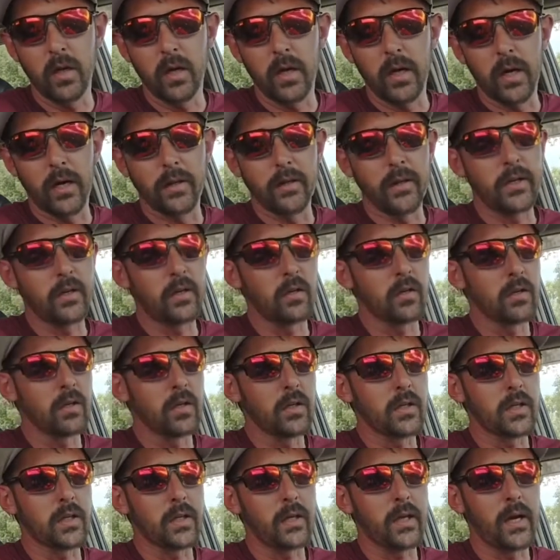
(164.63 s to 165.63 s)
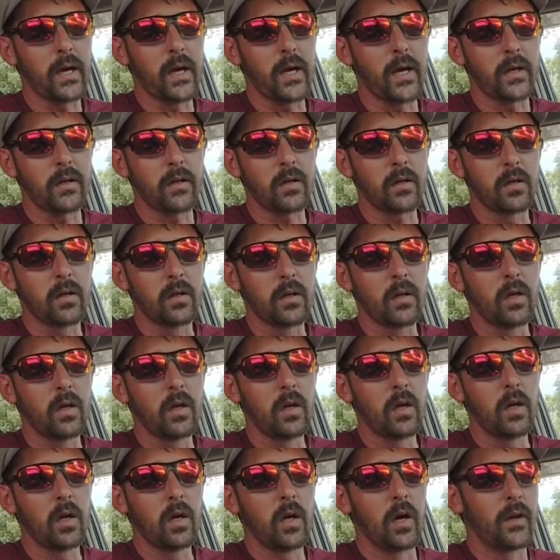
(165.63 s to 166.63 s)
and then you're looking at
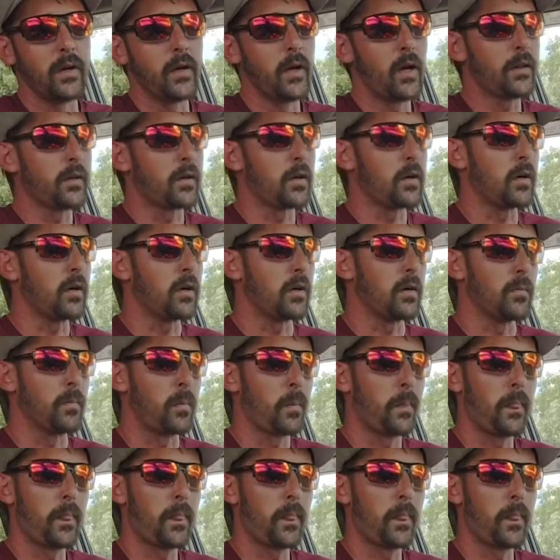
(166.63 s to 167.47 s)
another